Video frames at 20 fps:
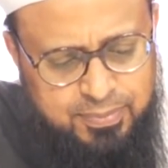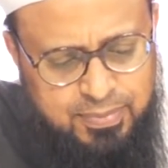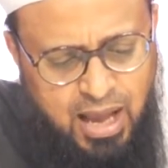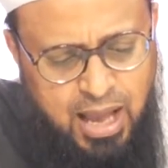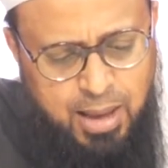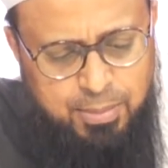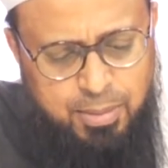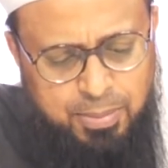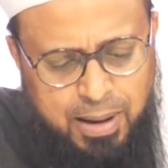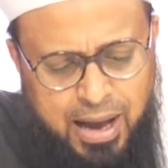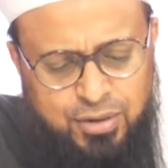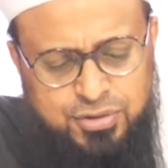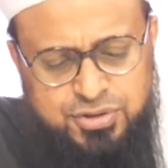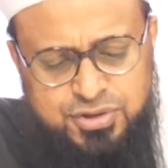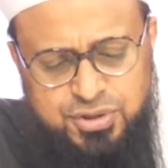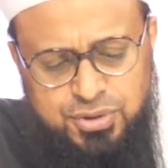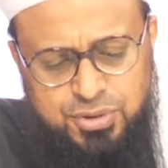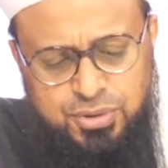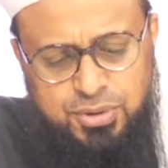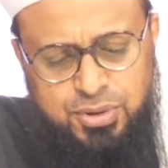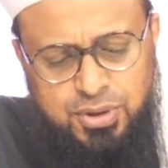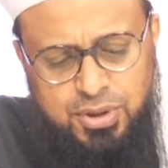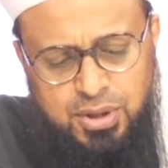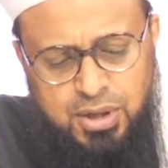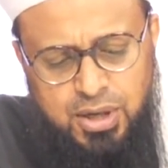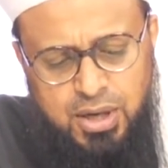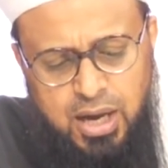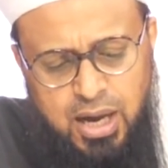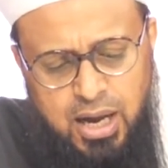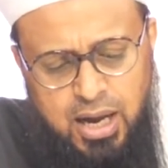I'm about
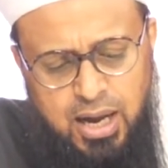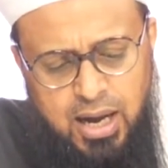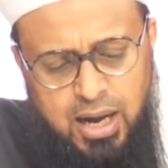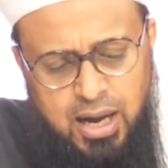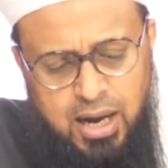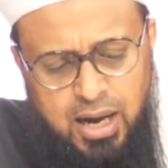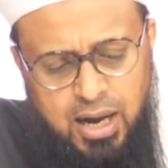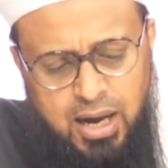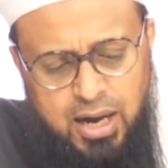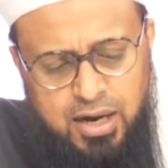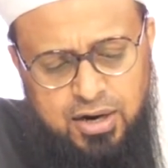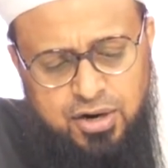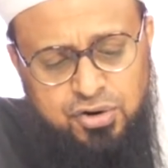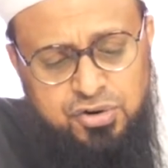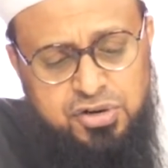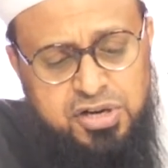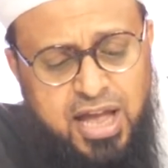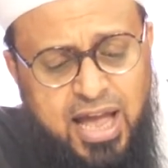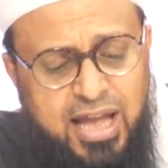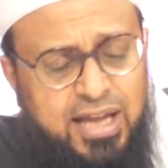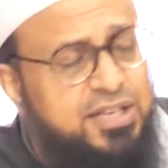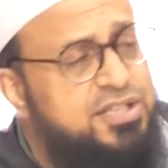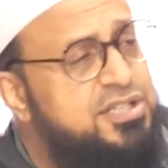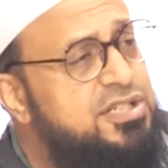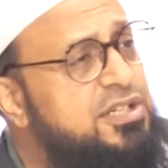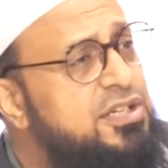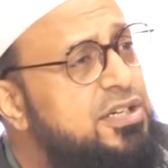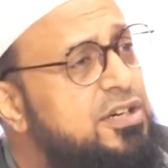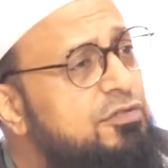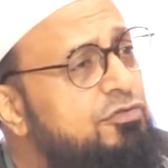to
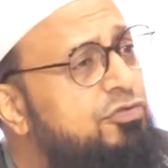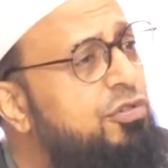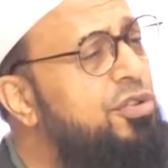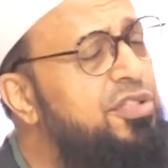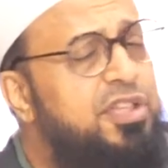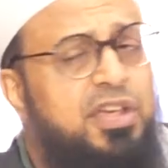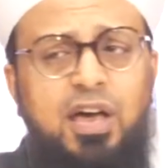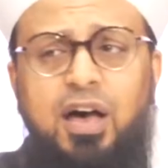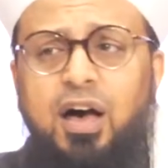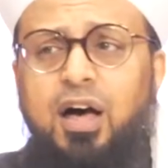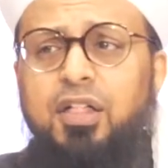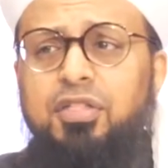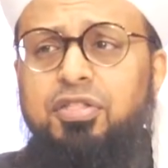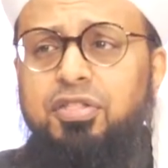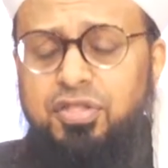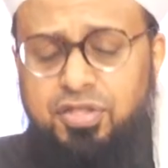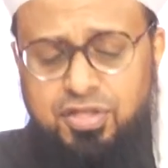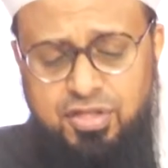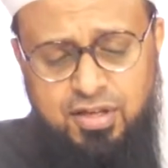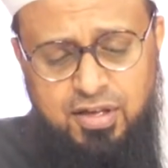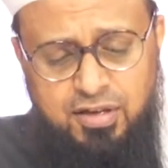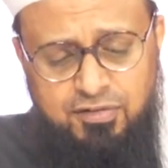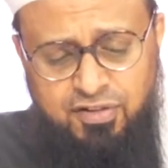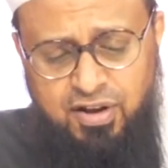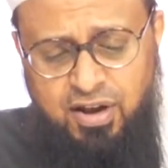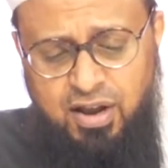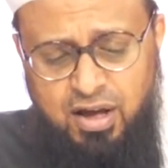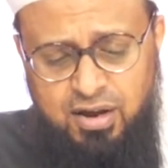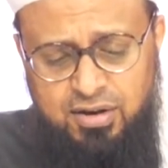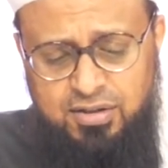create for the earth,
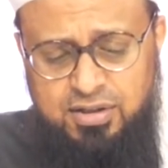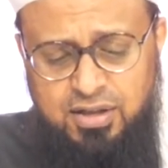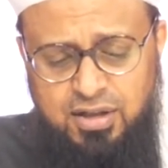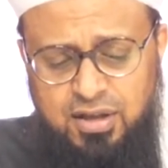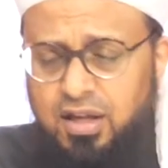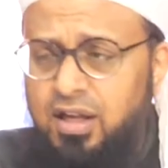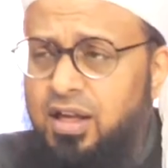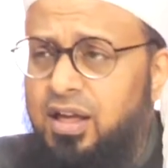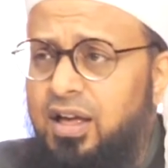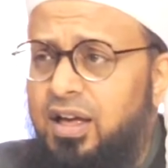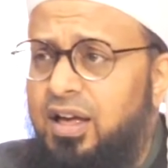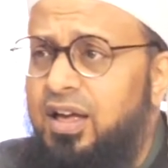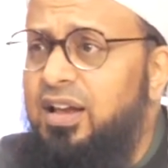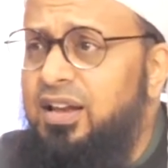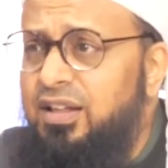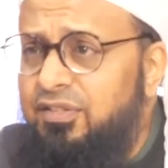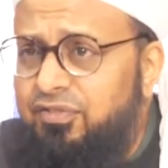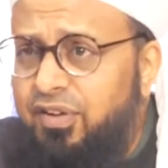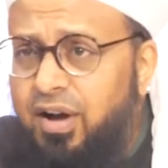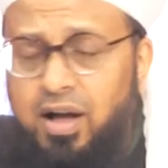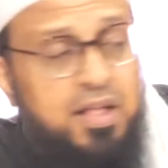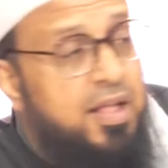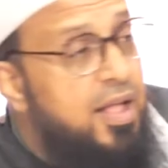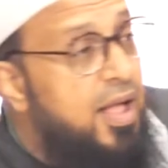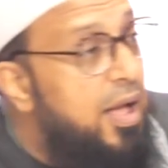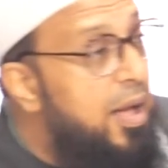fil ardi khalifa.